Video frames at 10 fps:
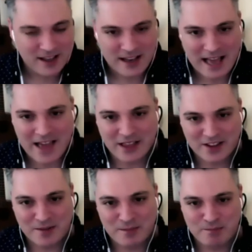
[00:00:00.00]
had
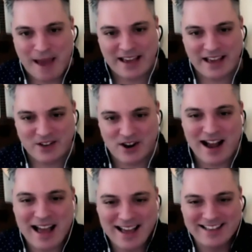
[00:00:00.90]
like the backing
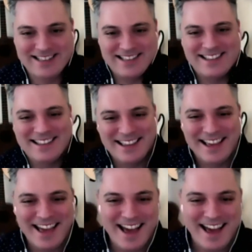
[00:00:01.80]
tracks.
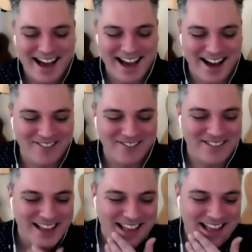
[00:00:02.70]

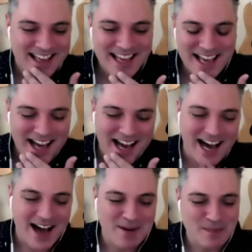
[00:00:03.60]
I
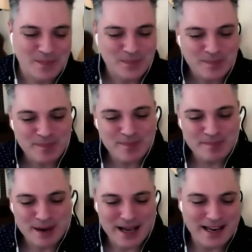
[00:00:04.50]

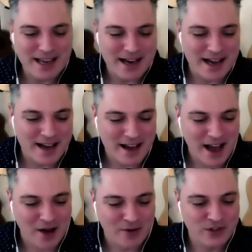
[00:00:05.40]

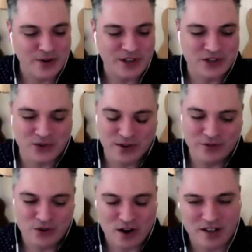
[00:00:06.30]
was always sort of
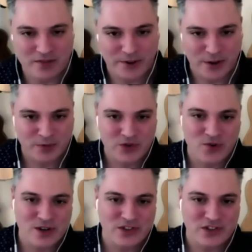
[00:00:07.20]
drawn to film
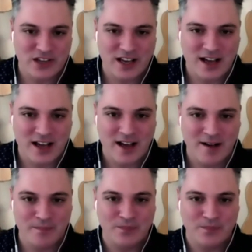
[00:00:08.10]
scores
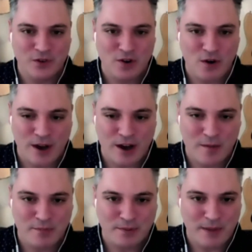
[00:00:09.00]
growing
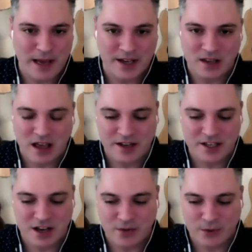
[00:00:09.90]
up. I had a lot of
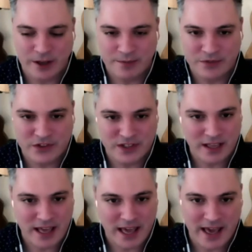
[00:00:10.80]
John Williams
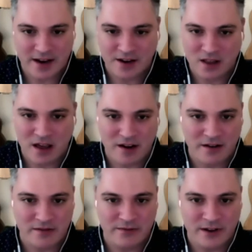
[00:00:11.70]
and a lot
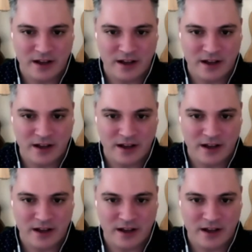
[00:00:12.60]
of,